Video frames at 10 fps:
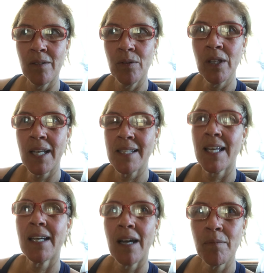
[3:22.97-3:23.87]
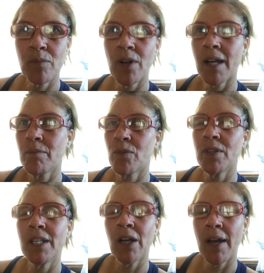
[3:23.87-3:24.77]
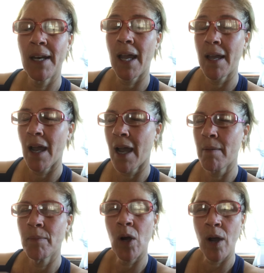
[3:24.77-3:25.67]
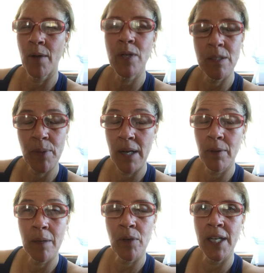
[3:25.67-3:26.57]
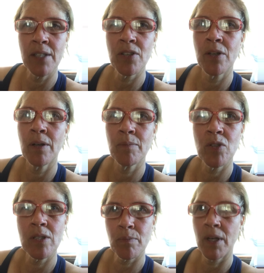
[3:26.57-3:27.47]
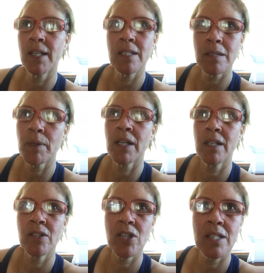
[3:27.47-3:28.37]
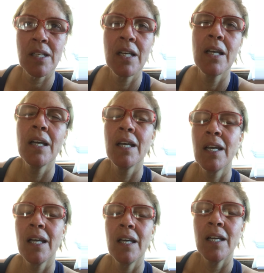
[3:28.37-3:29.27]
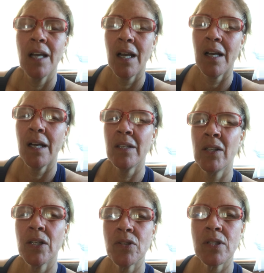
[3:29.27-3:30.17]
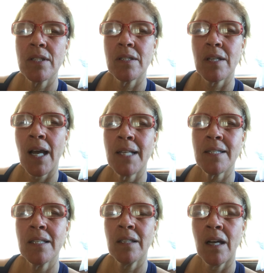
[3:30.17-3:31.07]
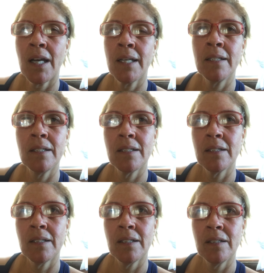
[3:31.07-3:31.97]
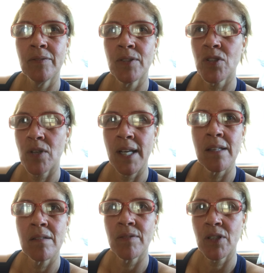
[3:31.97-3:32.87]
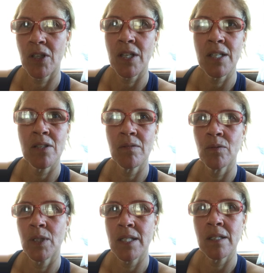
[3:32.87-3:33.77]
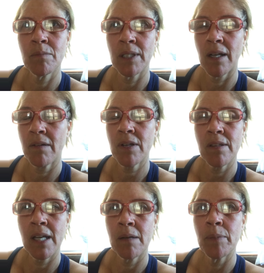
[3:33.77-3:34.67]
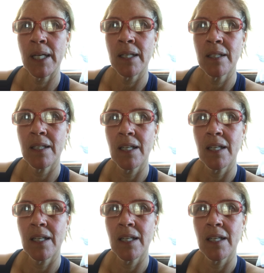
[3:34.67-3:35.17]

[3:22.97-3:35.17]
realize like I'm I'm you know and I I'm oh I always pray when I'm running too I'm just praying in the spirit and just you know just asking God for strength and for courage and wisdom and everything but